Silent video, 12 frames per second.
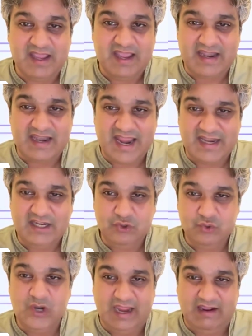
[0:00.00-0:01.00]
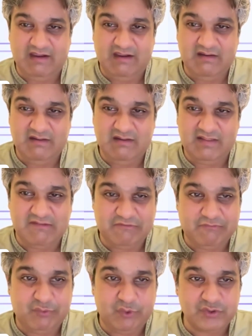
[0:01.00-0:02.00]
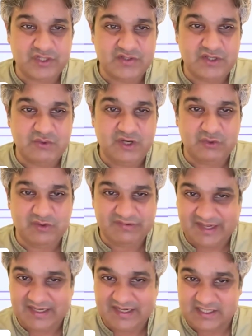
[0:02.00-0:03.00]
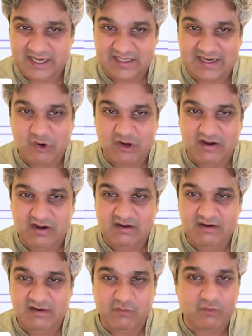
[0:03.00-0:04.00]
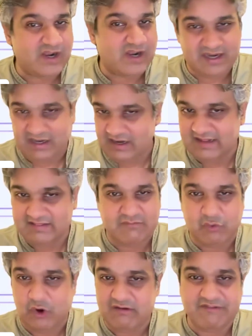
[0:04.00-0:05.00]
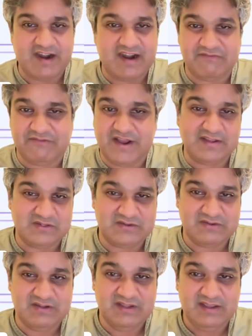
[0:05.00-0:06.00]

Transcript: And any tooling that forces you into a fixed data model, well, it'll hit the wall very fast.